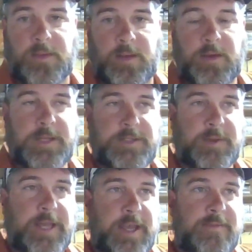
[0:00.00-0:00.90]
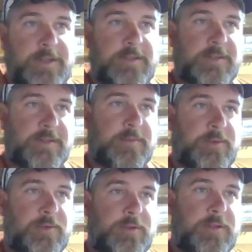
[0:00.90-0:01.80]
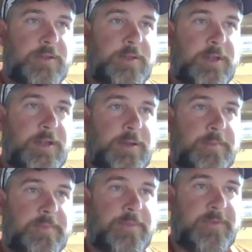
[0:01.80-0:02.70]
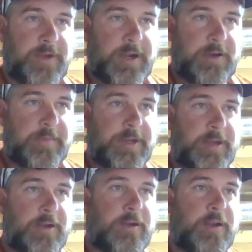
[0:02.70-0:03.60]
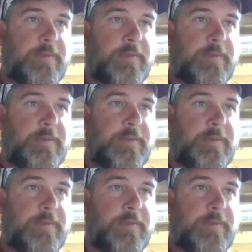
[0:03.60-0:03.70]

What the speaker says: All right, so I have disassembled the firearm here.